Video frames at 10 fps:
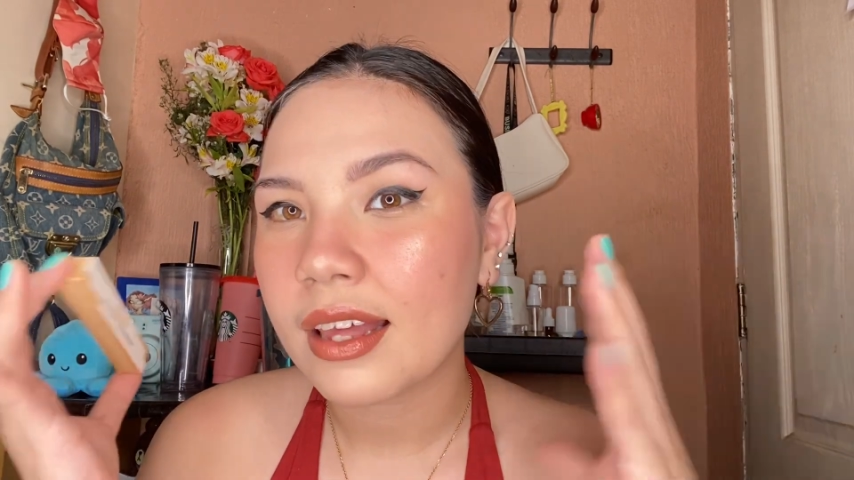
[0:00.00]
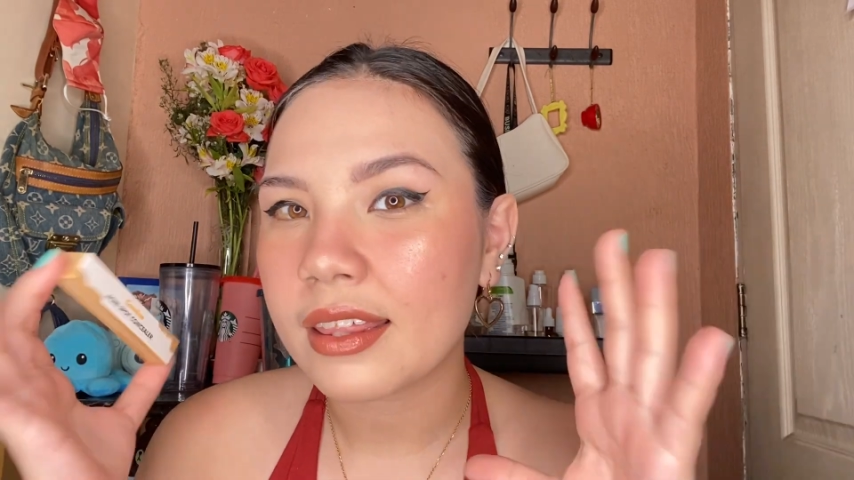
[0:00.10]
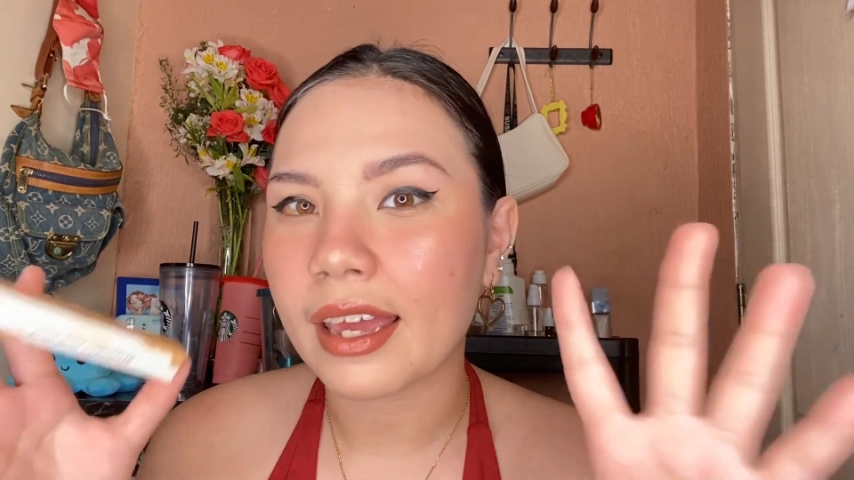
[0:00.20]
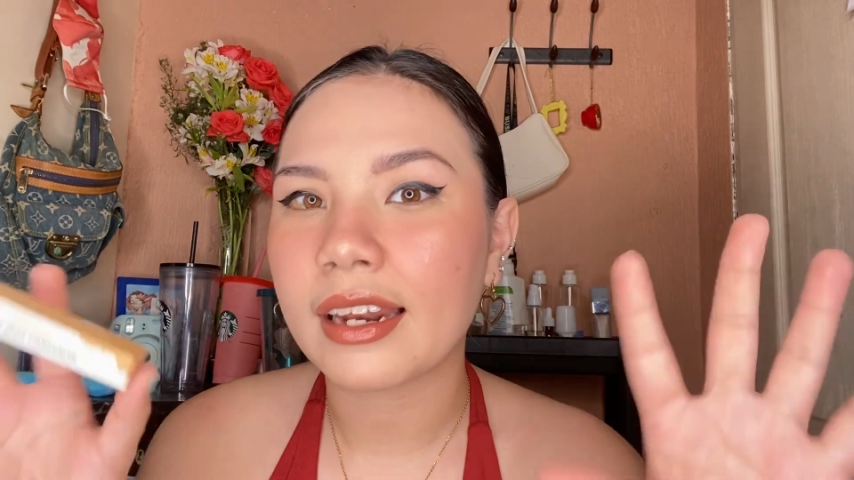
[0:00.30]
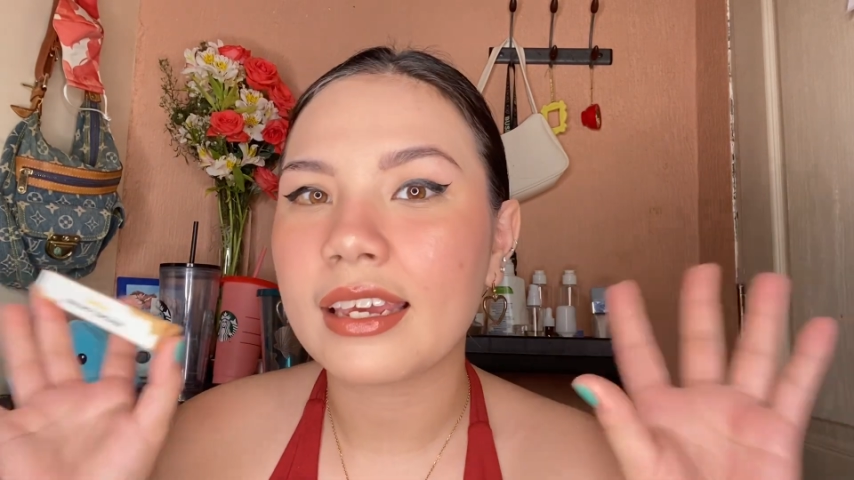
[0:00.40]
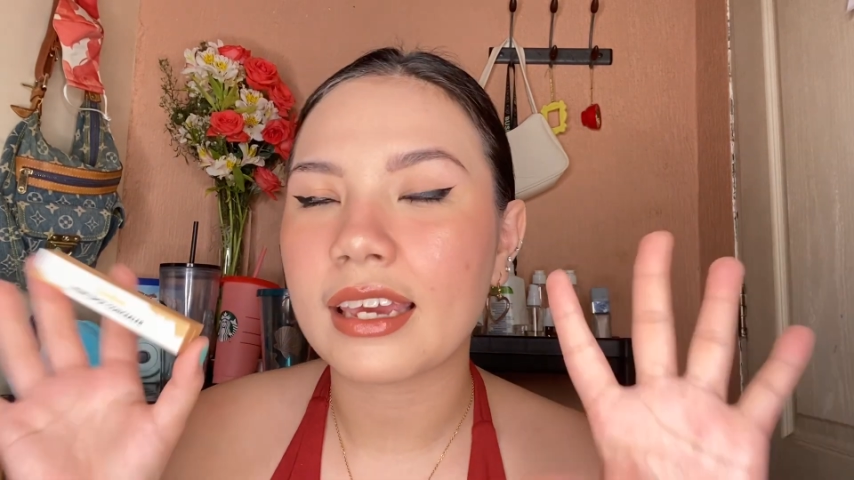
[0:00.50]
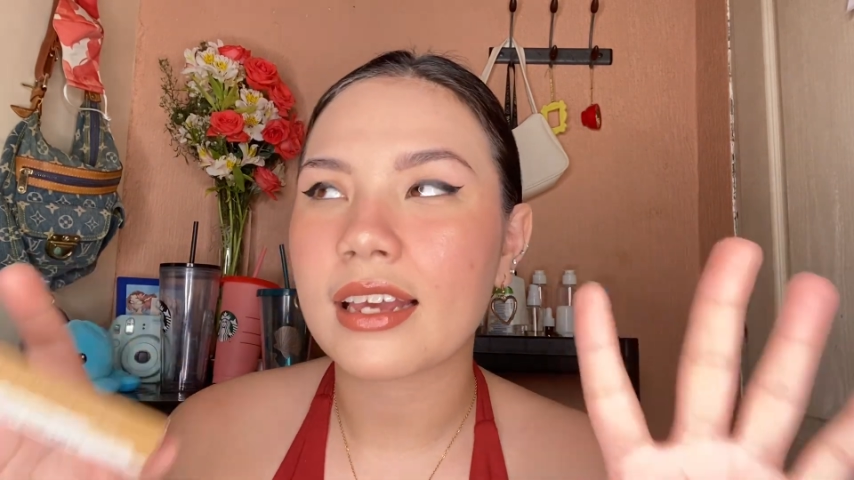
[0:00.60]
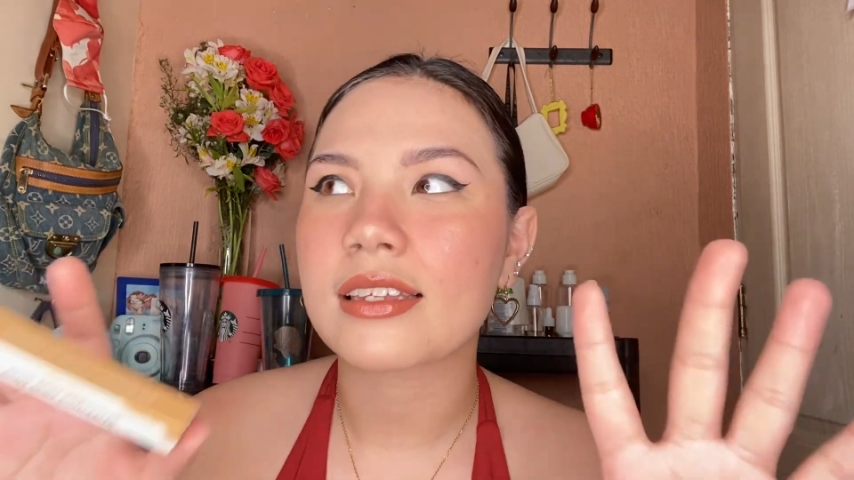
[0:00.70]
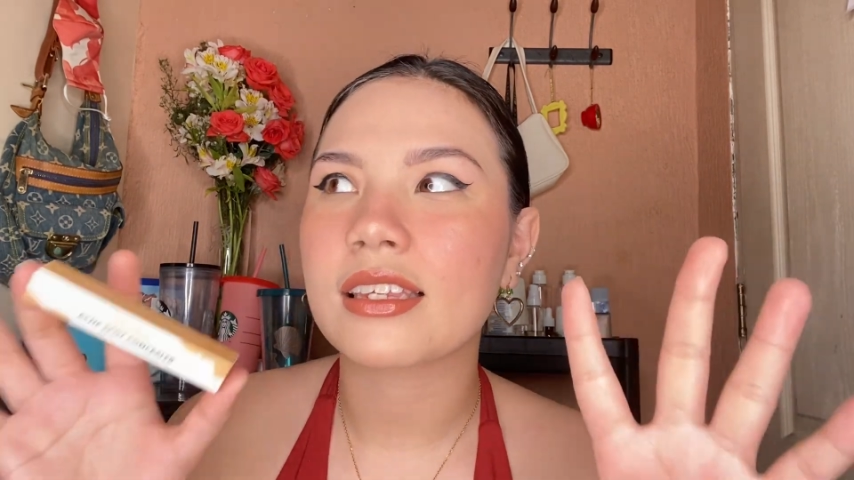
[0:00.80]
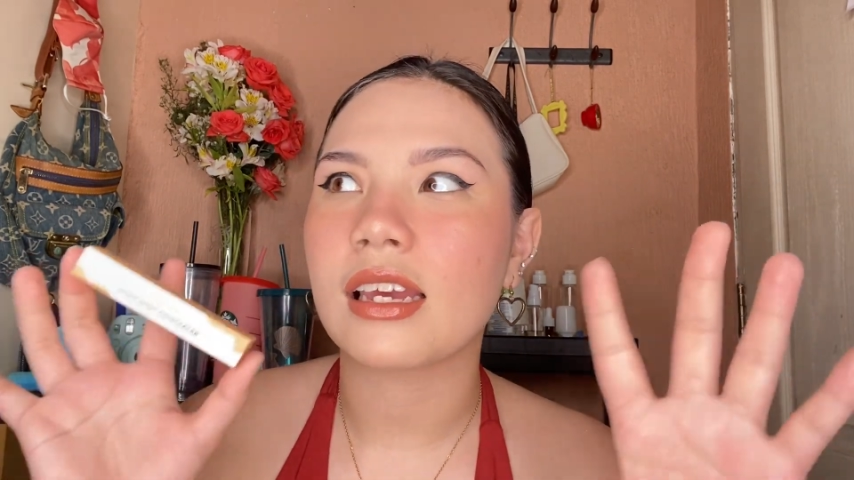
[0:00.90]
then
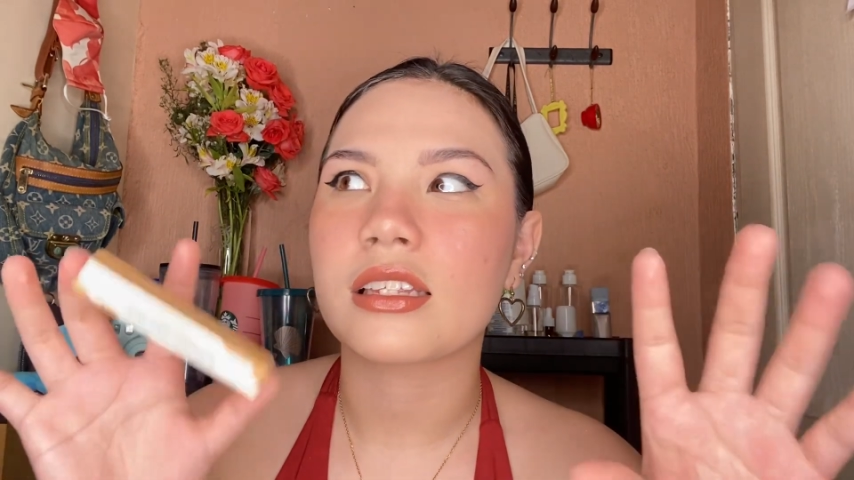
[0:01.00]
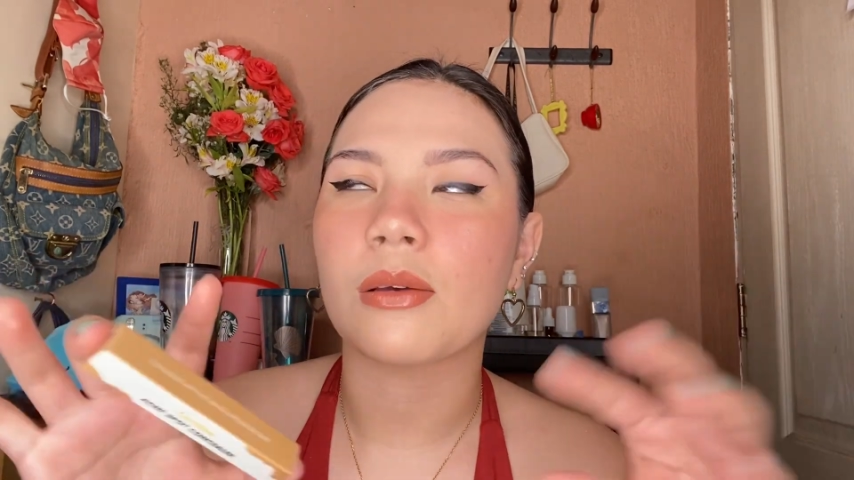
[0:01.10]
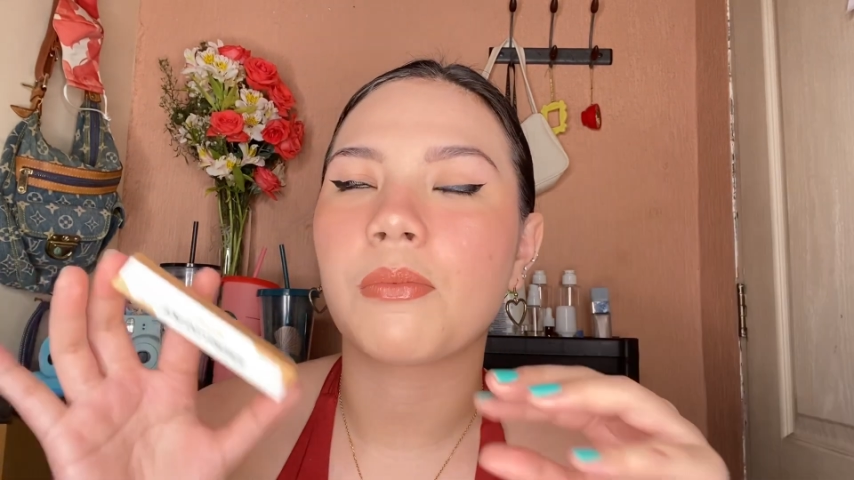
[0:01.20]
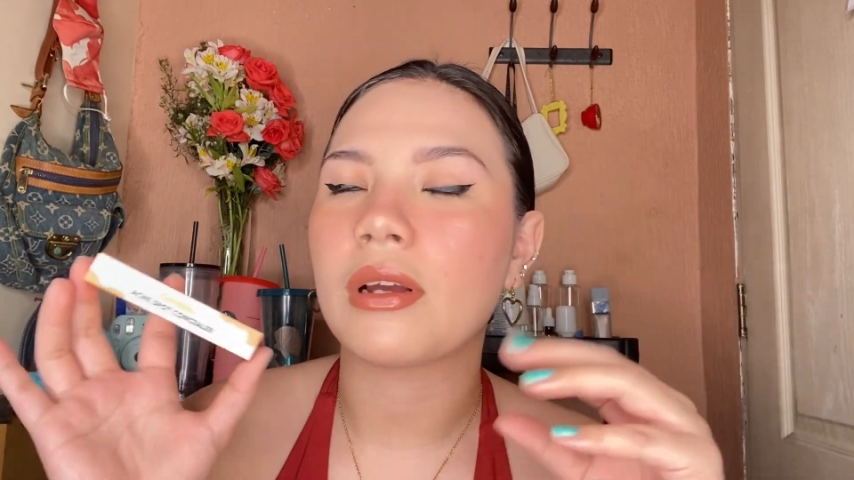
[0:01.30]
yes, it's